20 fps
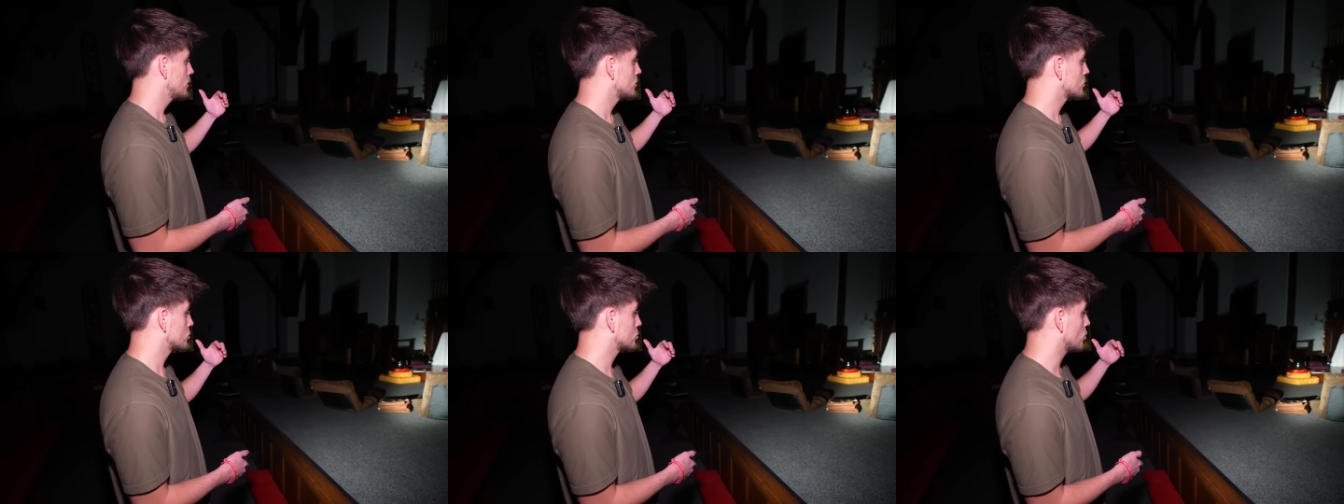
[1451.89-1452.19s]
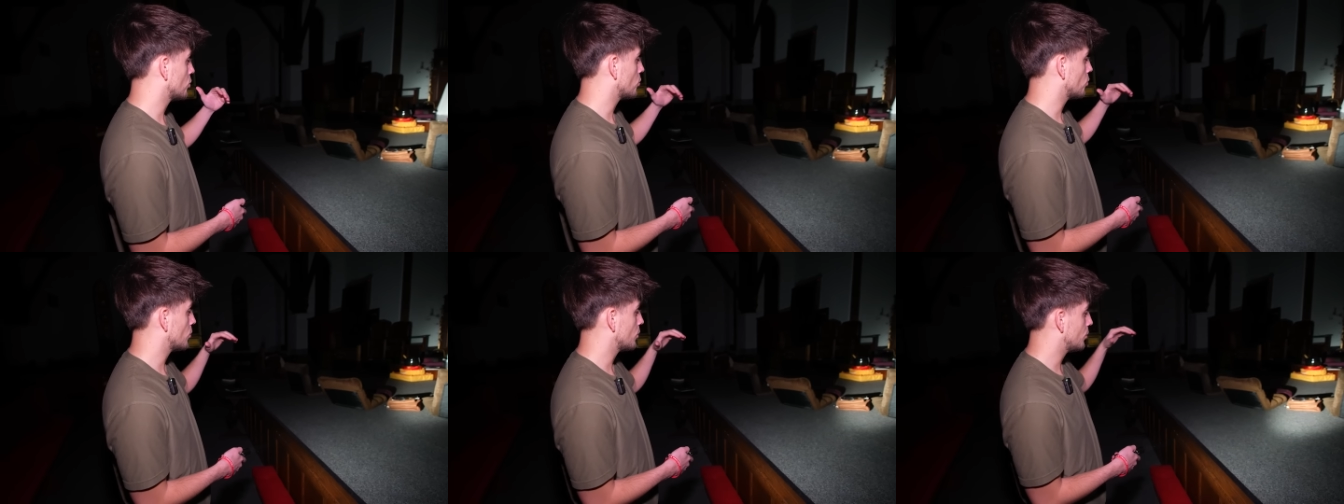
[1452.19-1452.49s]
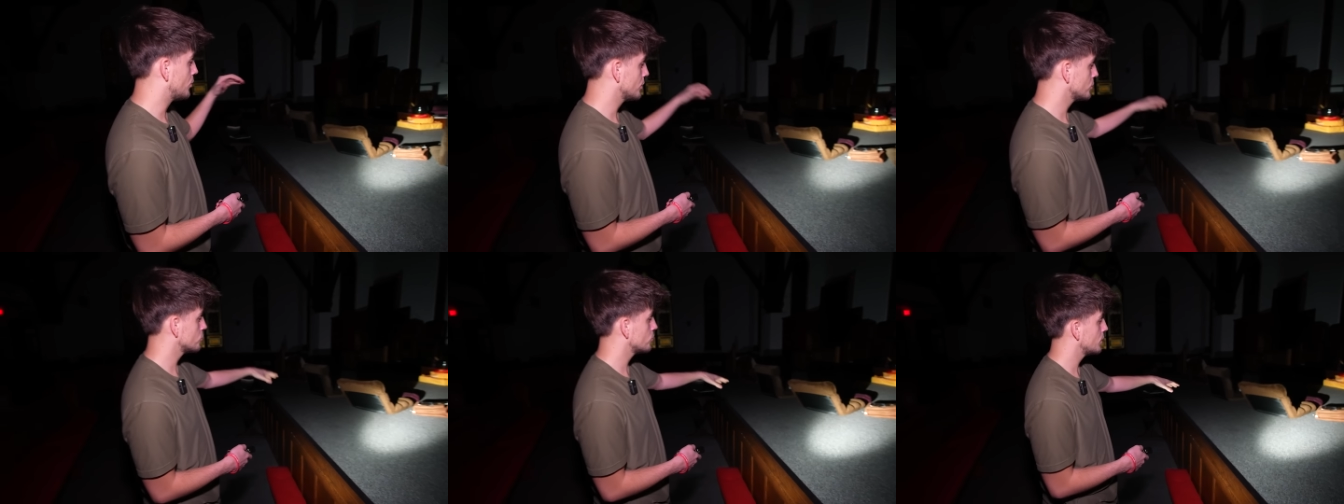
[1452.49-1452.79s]

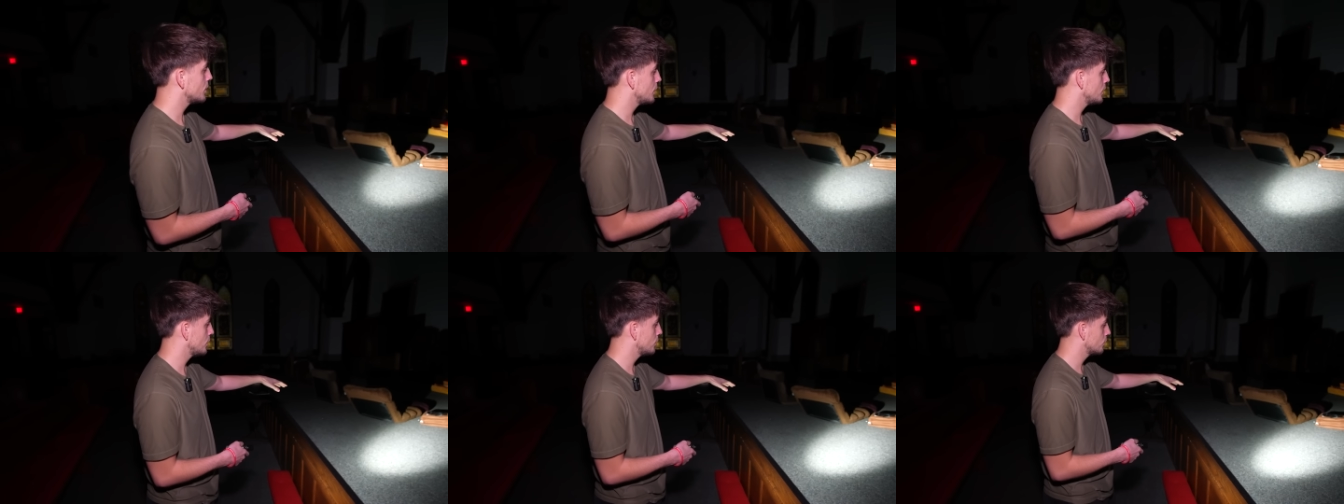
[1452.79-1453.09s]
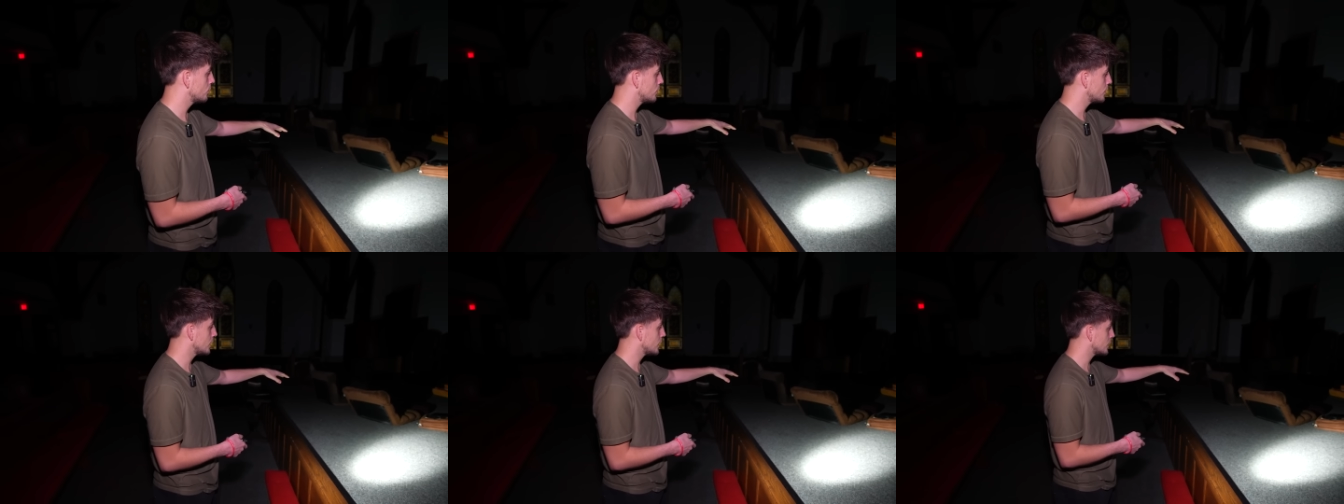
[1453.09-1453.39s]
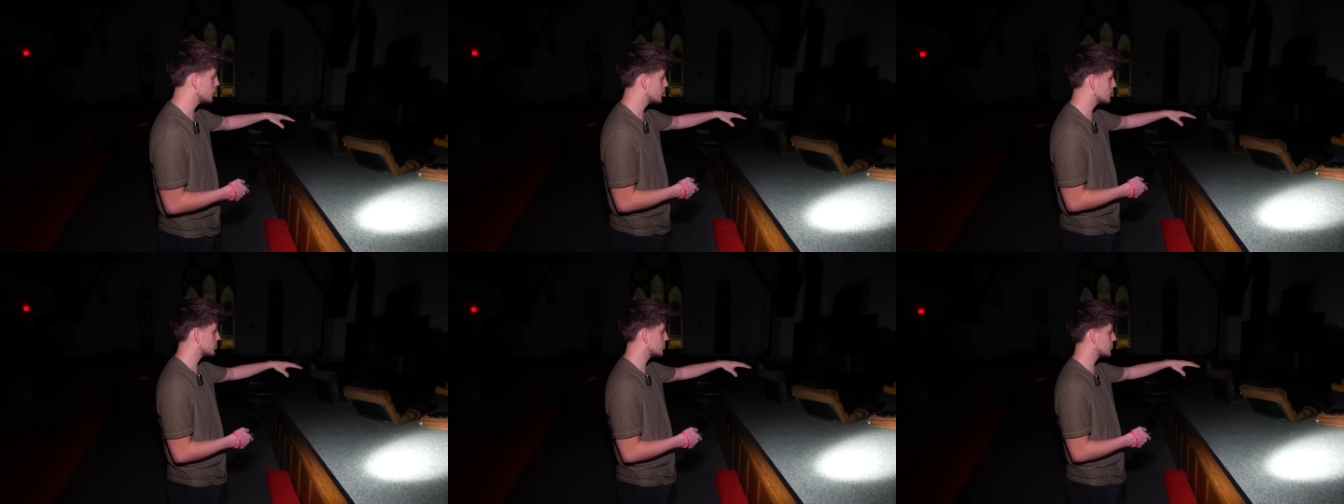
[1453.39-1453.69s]
So this right here
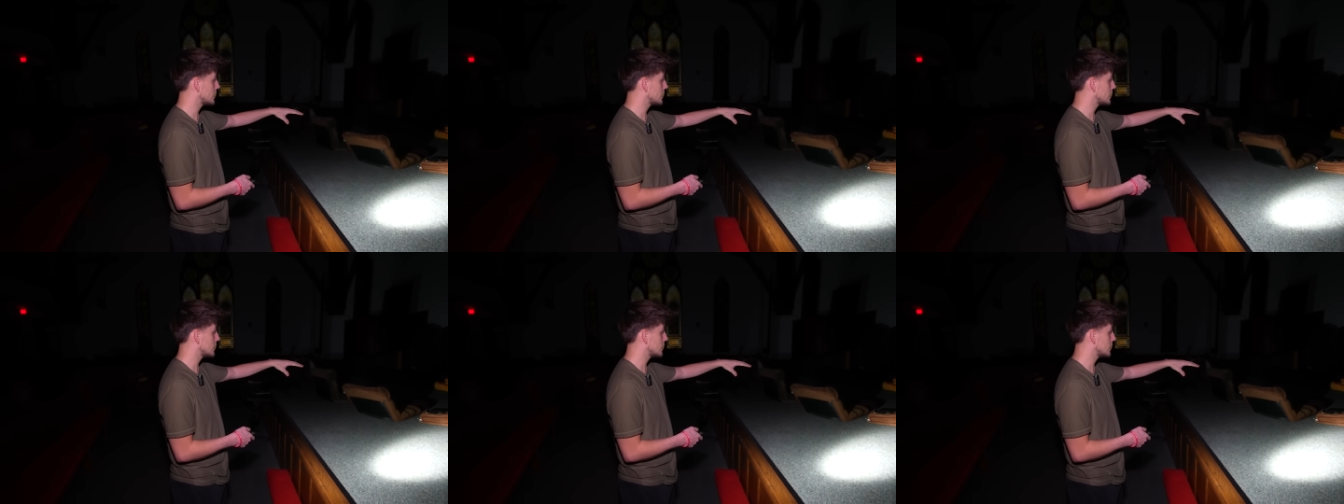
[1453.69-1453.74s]
is